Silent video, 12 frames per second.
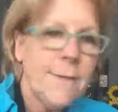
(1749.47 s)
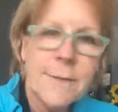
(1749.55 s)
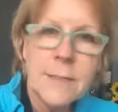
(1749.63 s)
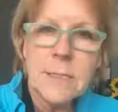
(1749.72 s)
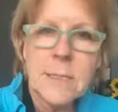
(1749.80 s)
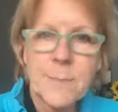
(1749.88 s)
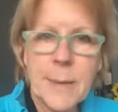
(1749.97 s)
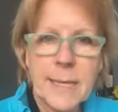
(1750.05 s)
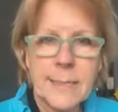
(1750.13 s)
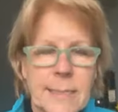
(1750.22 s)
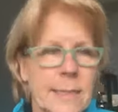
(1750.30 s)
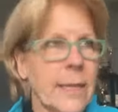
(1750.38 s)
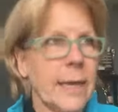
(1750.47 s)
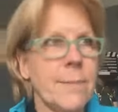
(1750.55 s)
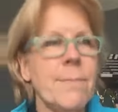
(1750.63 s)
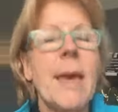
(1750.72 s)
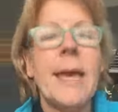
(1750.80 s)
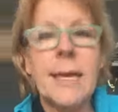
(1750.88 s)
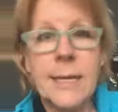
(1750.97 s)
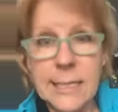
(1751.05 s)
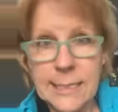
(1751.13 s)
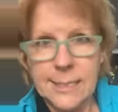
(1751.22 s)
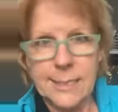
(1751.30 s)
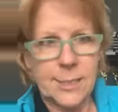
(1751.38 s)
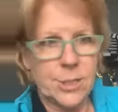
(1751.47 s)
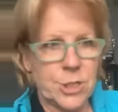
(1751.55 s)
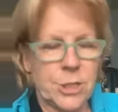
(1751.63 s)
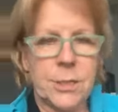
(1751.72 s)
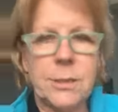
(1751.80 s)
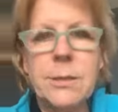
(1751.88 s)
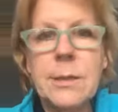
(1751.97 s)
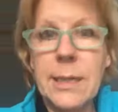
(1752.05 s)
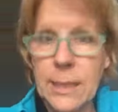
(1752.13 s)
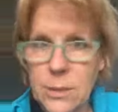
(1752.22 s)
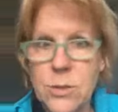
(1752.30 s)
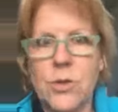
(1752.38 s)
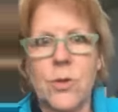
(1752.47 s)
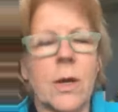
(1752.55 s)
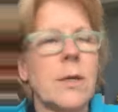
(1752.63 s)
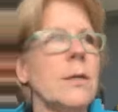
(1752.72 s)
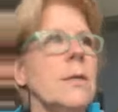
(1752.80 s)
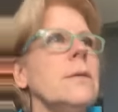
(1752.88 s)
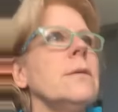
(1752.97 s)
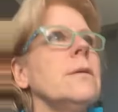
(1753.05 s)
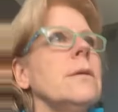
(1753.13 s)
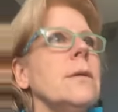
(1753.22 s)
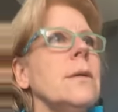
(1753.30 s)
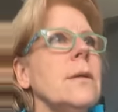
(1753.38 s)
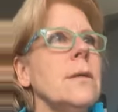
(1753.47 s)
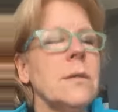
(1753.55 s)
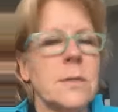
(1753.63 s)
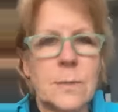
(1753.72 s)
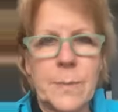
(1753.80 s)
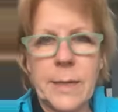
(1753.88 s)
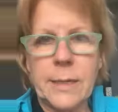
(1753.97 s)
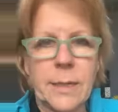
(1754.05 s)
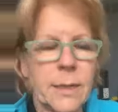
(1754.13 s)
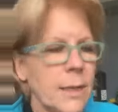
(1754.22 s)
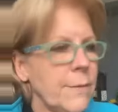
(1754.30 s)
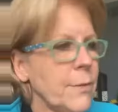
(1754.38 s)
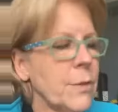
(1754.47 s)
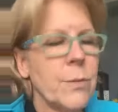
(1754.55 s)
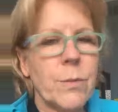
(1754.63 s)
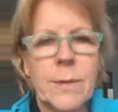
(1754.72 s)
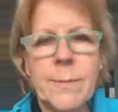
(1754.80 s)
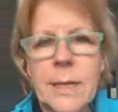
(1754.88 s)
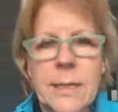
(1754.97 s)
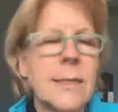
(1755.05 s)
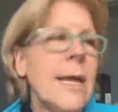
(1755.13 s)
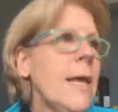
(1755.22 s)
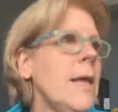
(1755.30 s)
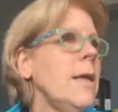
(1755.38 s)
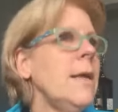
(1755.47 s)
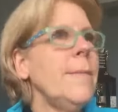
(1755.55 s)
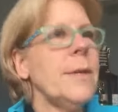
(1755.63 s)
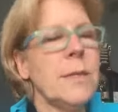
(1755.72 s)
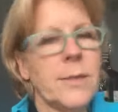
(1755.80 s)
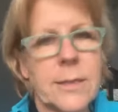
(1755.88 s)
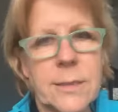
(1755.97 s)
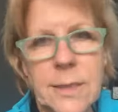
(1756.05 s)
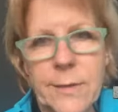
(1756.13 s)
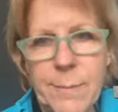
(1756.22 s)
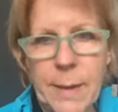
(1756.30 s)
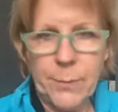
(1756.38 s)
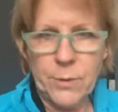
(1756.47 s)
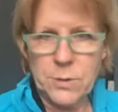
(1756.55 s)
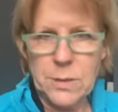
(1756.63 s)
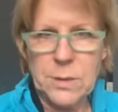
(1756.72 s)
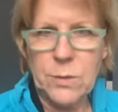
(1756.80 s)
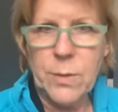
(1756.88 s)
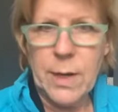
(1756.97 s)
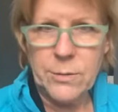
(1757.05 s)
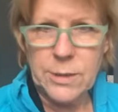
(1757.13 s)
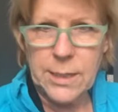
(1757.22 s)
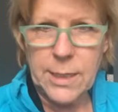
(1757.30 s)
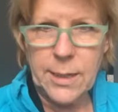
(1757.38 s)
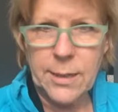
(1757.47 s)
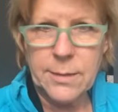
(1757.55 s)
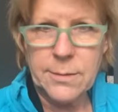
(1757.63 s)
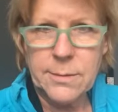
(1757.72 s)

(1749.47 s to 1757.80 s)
even spending, like making a decision in struggle, spending even three minutes, oh, I'm going to look and see if my purse is around today.